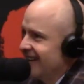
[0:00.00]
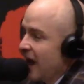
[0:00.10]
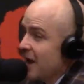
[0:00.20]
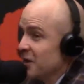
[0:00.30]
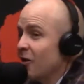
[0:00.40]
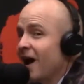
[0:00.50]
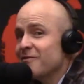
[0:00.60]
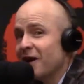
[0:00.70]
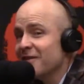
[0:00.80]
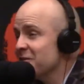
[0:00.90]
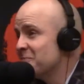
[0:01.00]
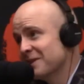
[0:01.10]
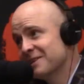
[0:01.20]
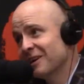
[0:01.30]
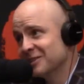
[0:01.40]
I have an
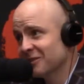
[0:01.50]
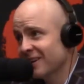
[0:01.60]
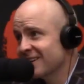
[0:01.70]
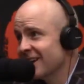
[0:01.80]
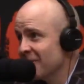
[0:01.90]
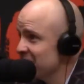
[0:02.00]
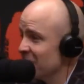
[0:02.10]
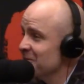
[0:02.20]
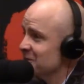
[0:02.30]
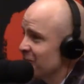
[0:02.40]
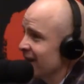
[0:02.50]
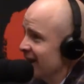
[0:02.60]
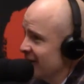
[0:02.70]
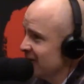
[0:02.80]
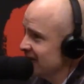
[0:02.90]
opinion on Drake. You want me to just bring it out?